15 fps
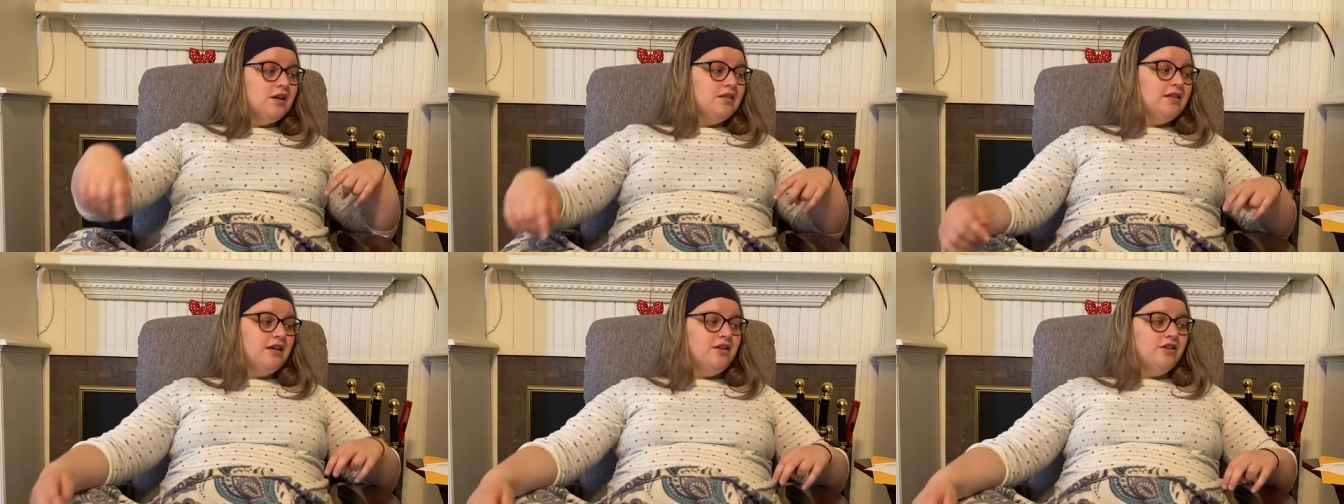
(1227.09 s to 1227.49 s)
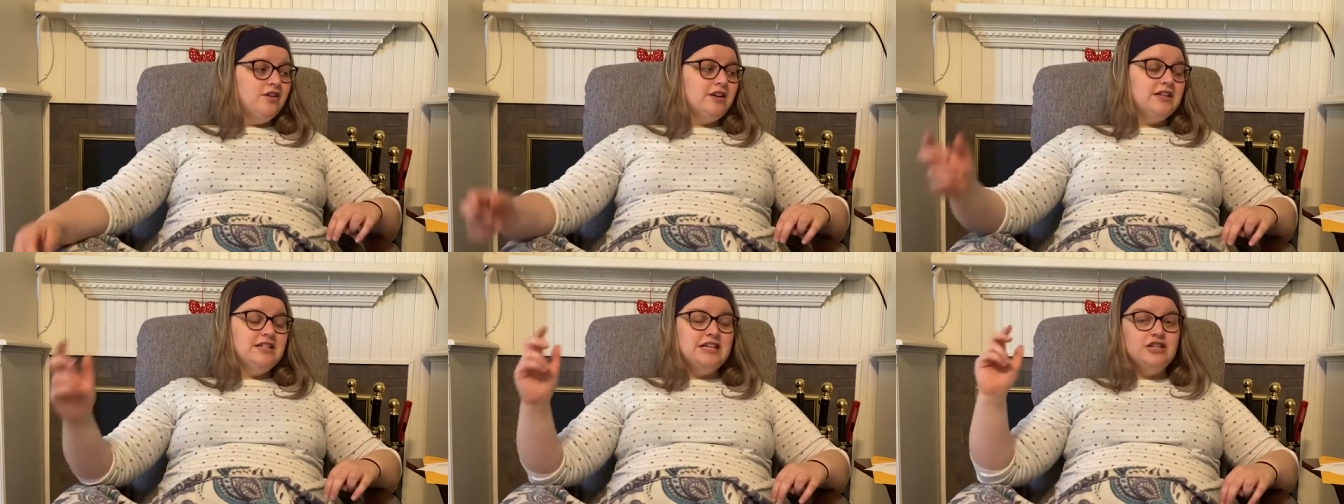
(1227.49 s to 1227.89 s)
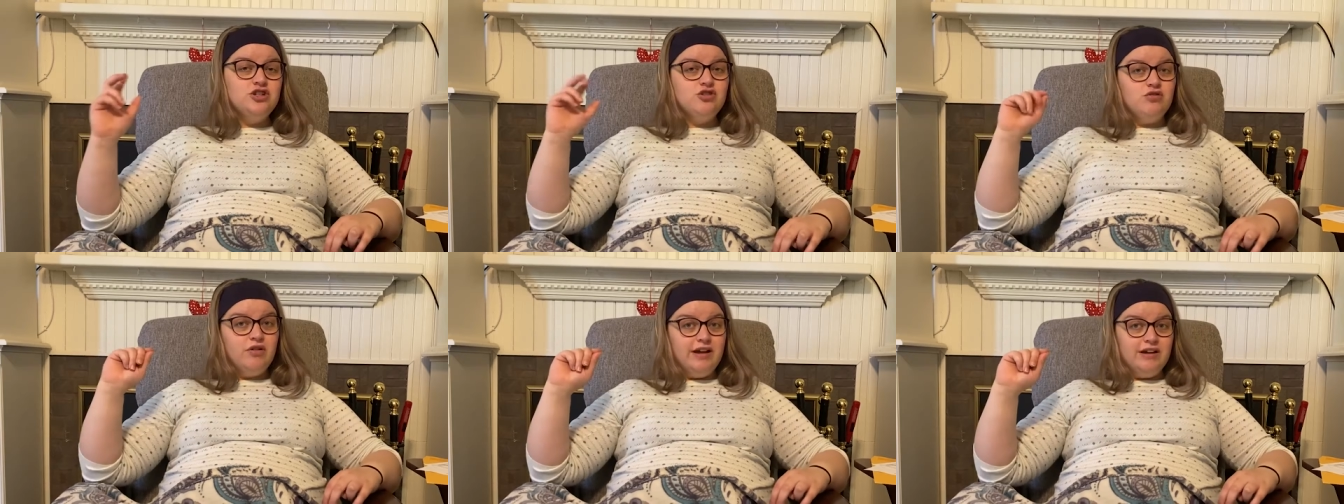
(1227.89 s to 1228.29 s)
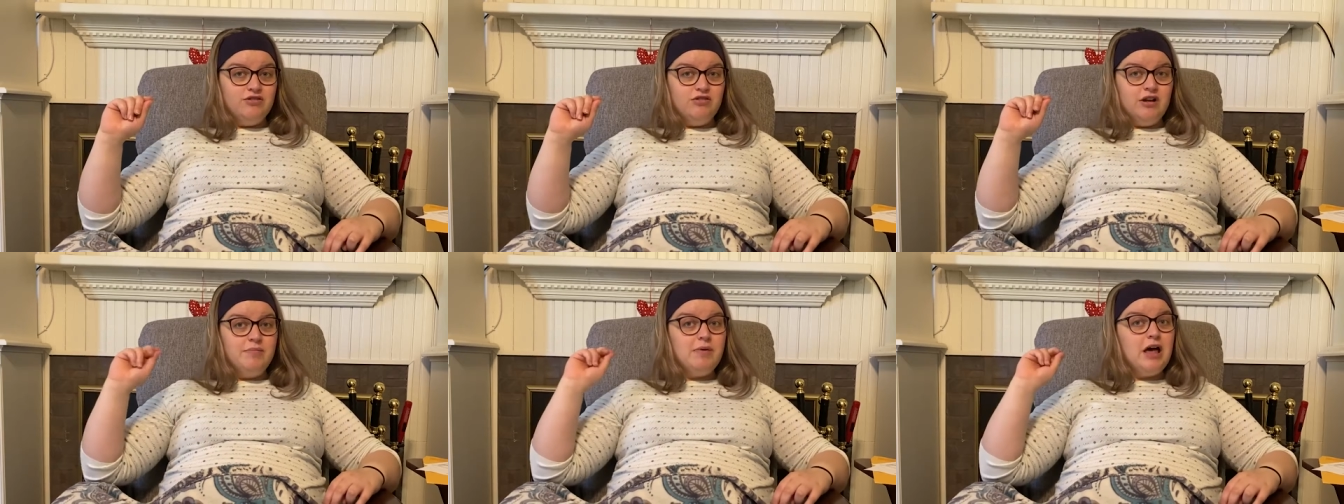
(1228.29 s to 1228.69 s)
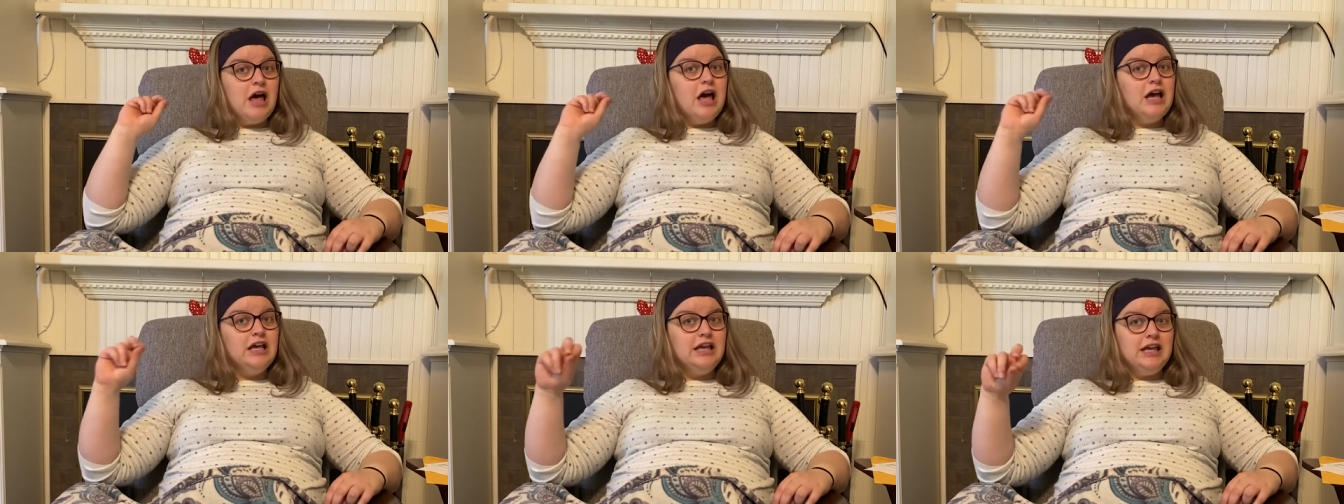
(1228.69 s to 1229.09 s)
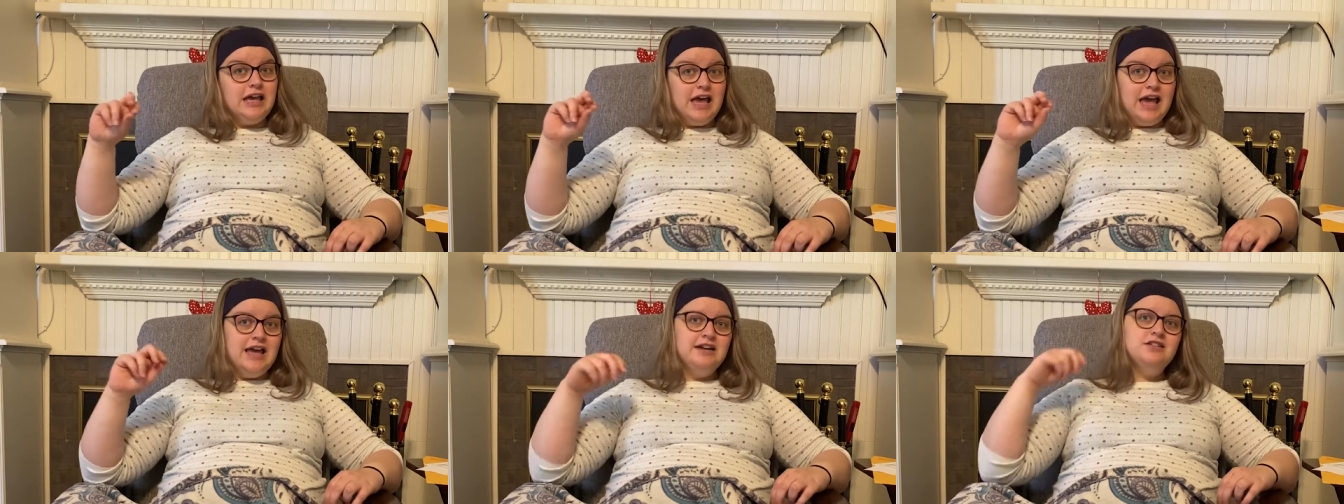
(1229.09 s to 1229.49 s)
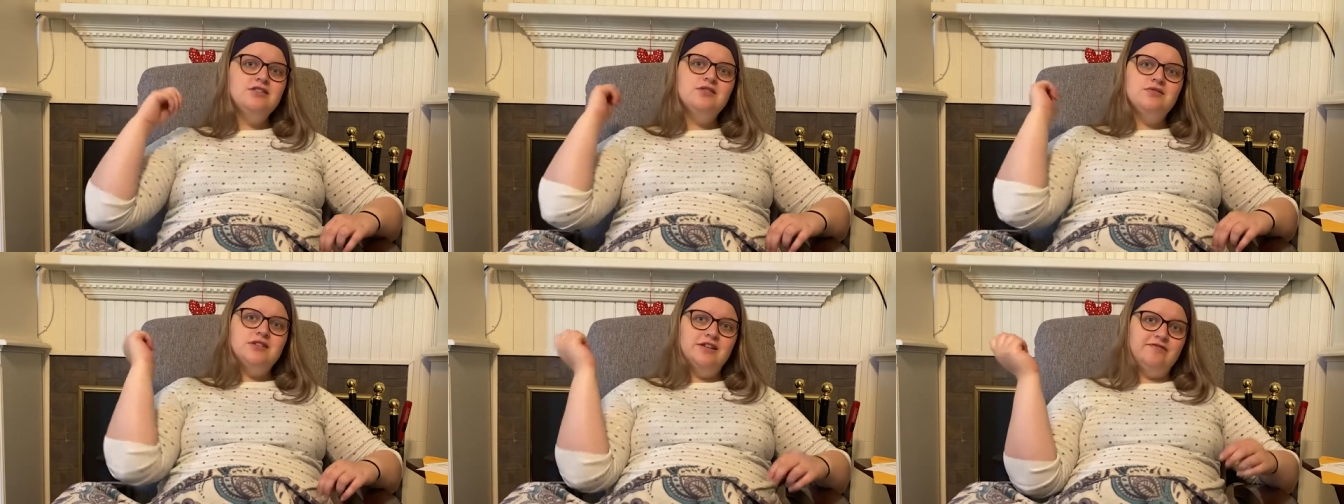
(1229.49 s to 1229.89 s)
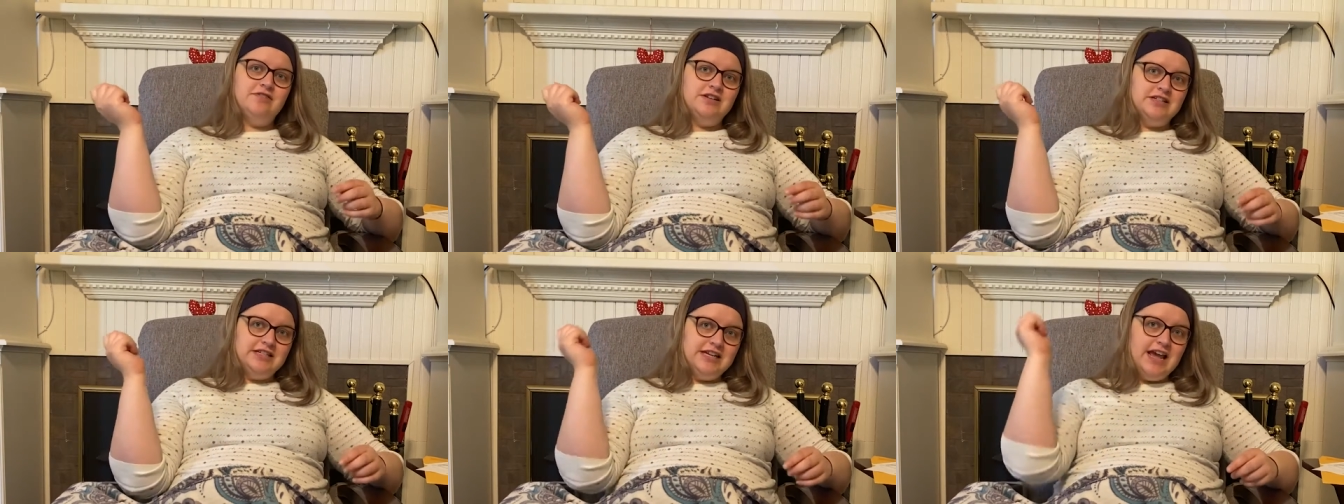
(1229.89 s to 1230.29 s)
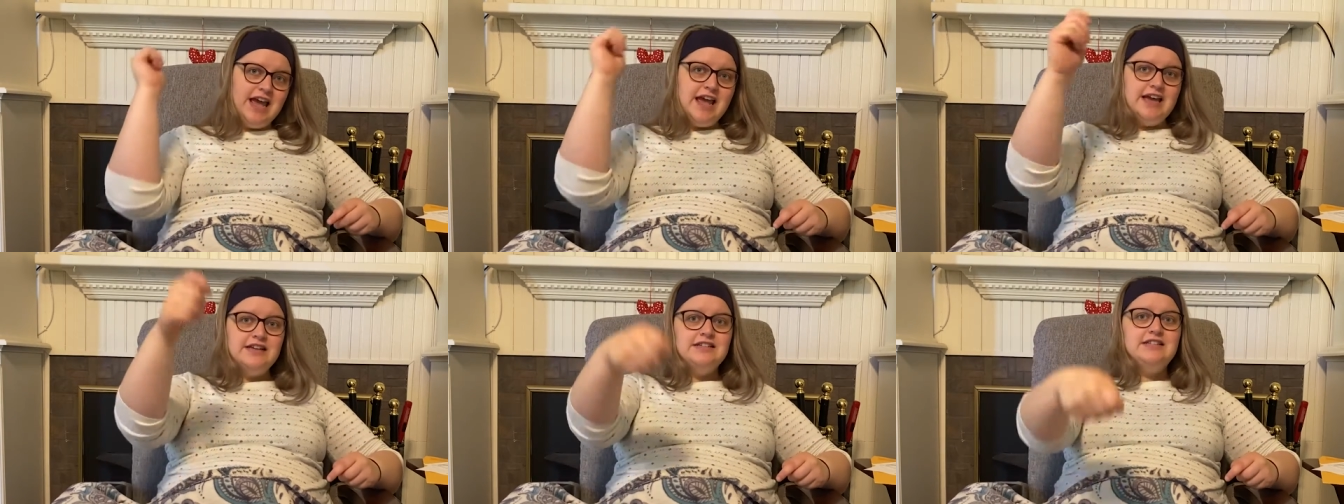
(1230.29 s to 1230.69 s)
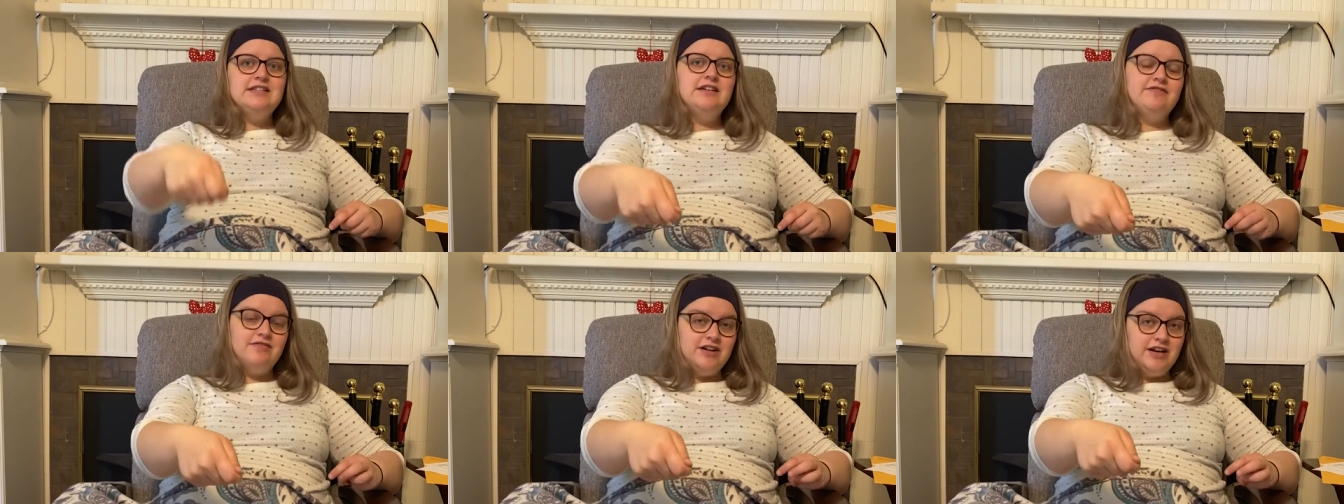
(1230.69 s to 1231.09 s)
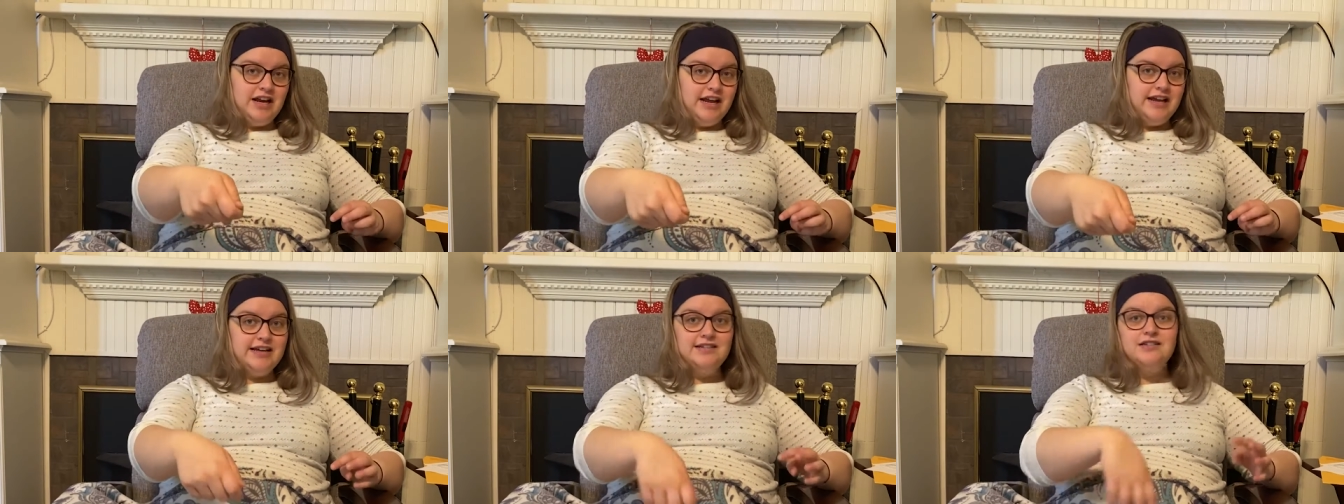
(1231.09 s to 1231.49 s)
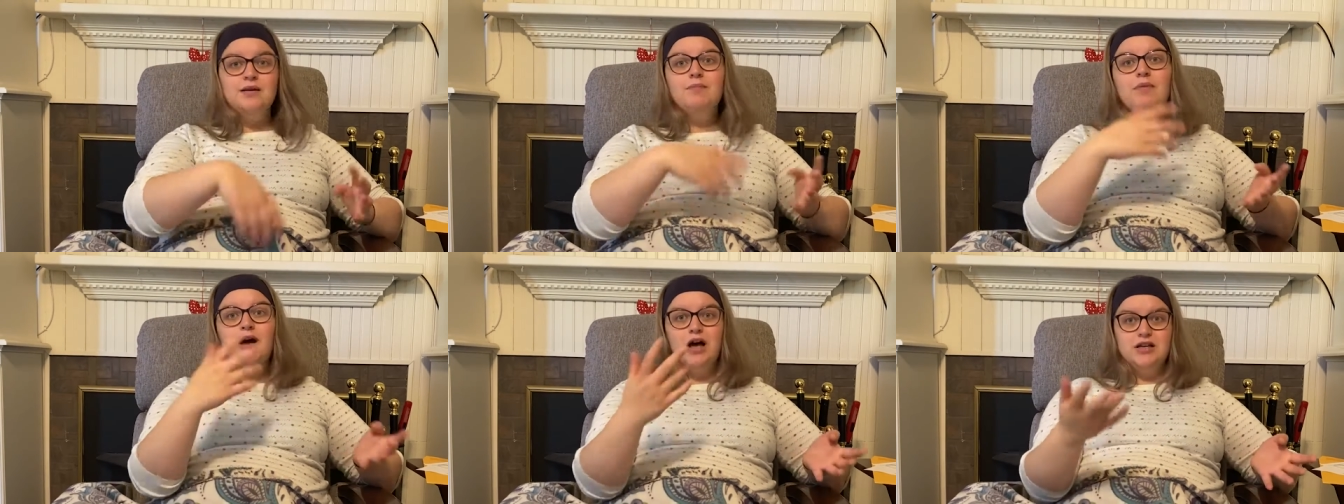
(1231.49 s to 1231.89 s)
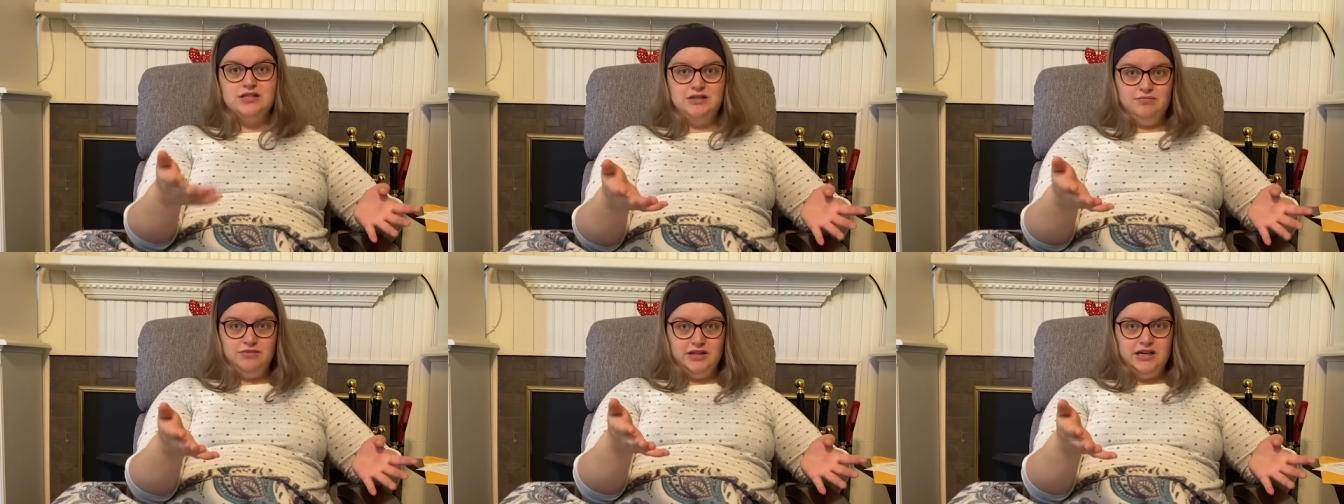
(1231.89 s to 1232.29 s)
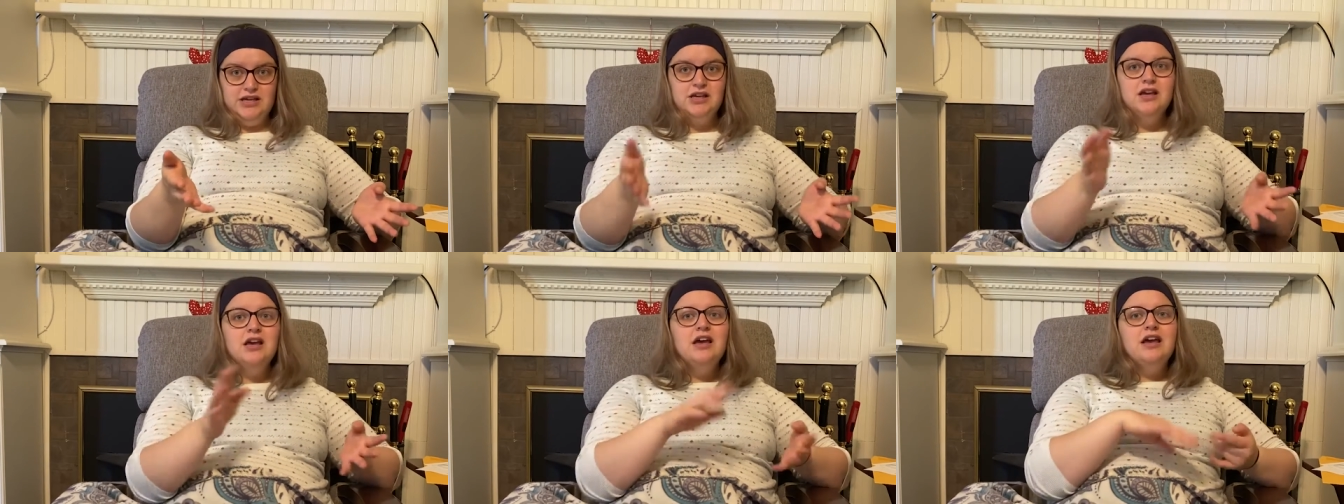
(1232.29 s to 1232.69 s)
Then you're going to teach crayon grip again. So, different day, different hand, possibly.